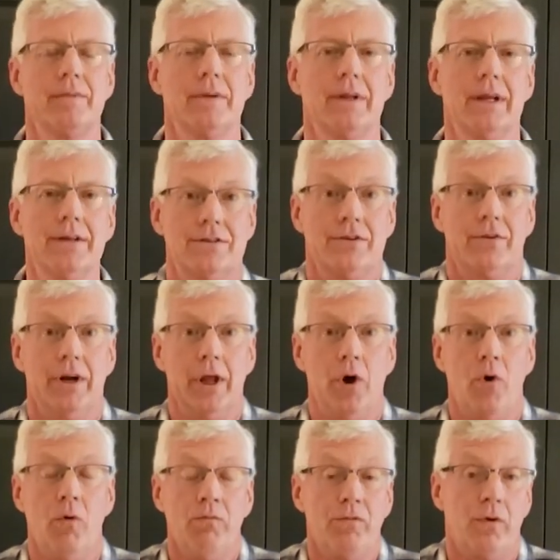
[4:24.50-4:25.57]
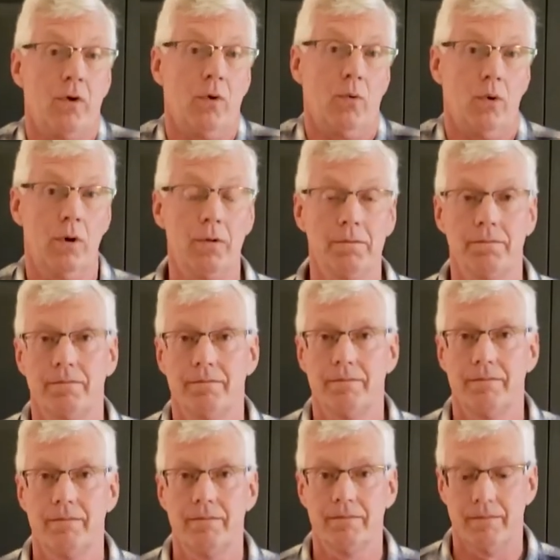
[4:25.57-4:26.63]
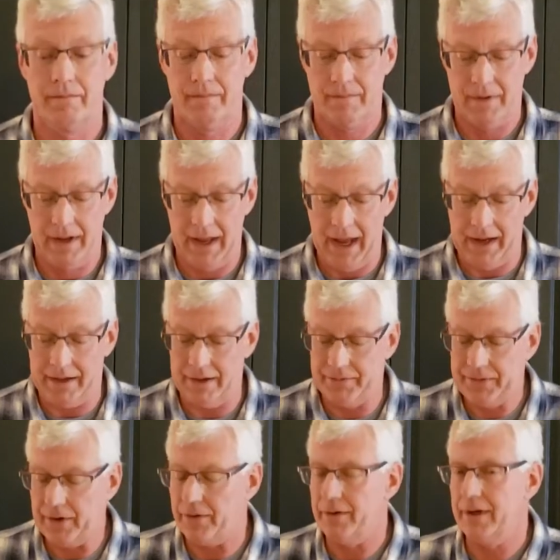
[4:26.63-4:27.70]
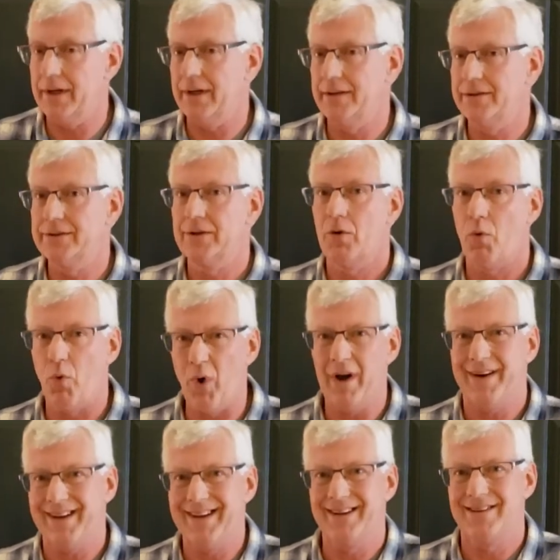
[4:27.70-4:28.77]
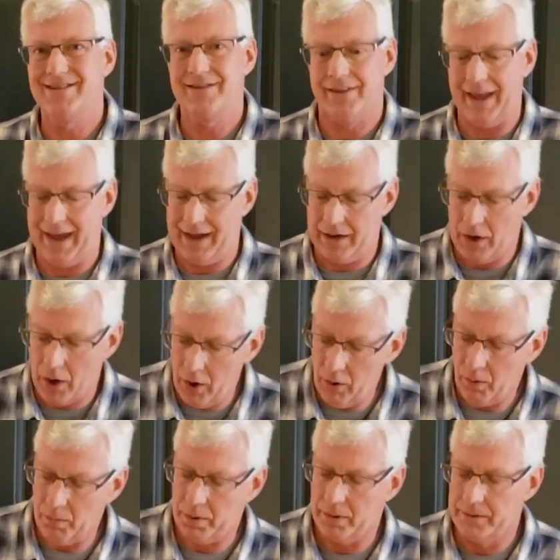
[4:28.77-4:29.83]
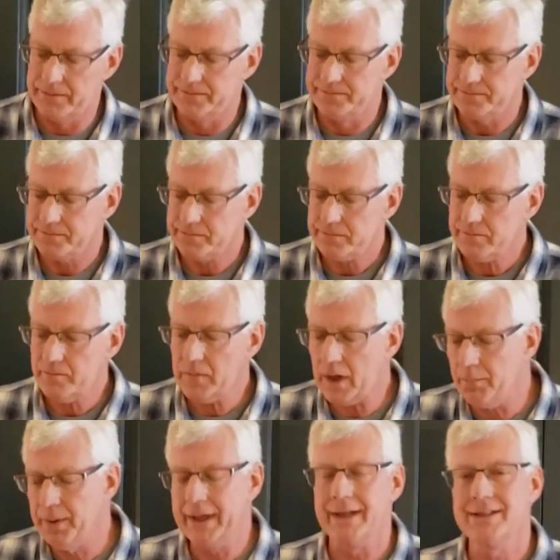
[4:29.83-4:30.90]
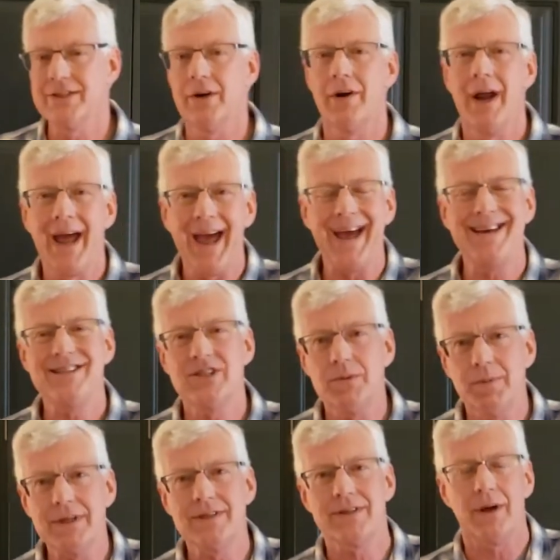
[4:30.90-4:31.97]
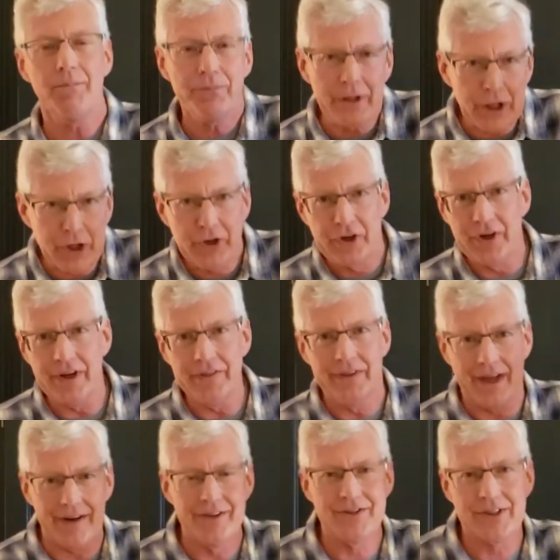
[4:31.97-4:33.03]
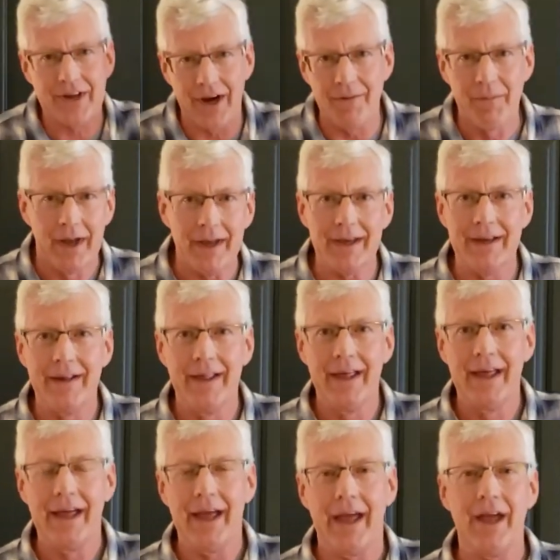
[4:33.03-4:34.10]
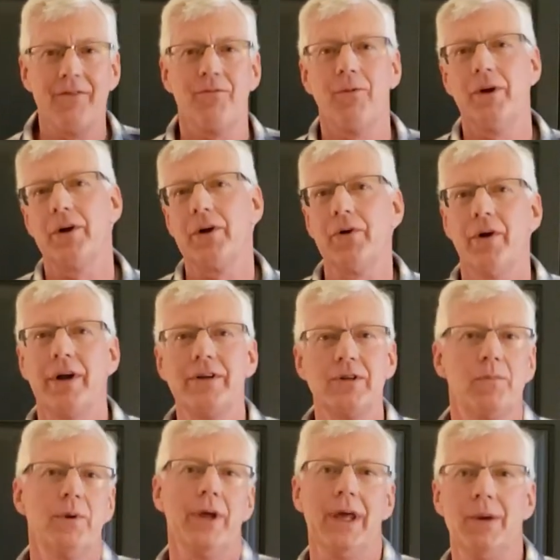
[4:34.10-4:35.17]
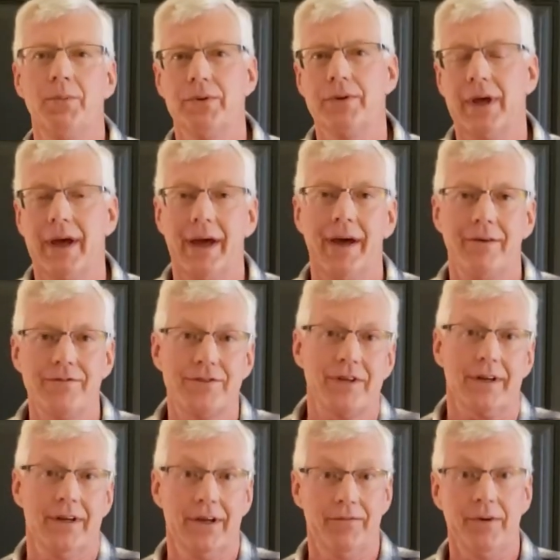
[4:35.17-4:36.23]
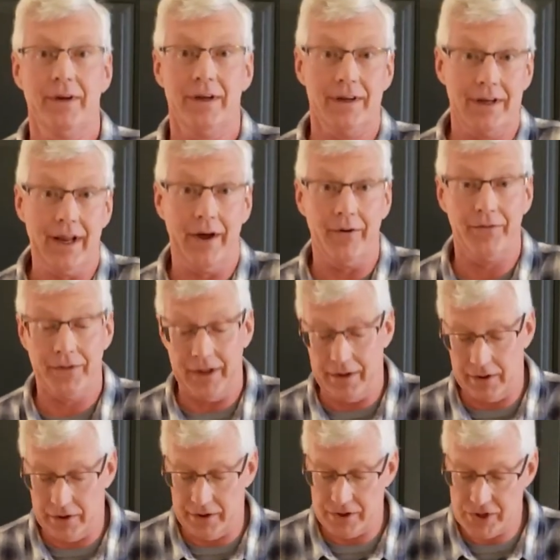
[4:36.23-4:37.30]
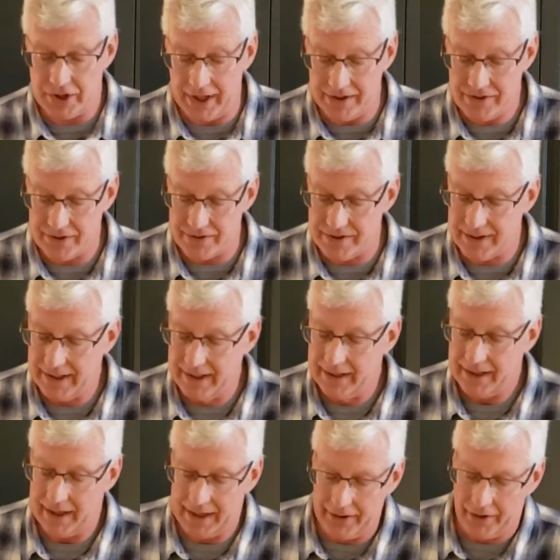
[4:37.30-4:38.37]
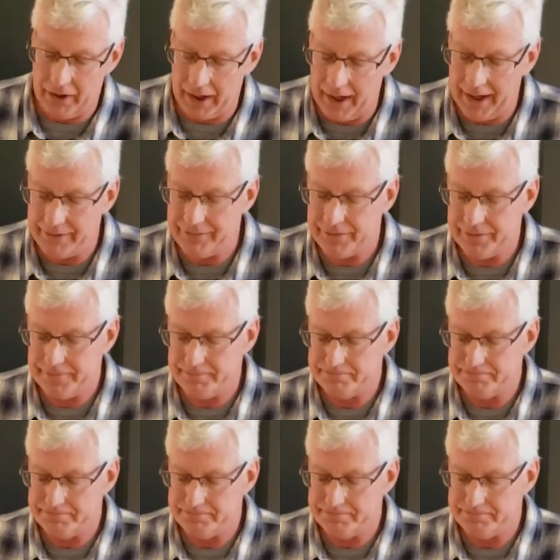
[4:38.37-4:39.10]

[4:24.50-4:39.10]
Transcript: is there any hope for our world? And if there is, what is that hope? Because there has to be something good that is coming if we're going to be able to have significant and healthy and good changes in our lives.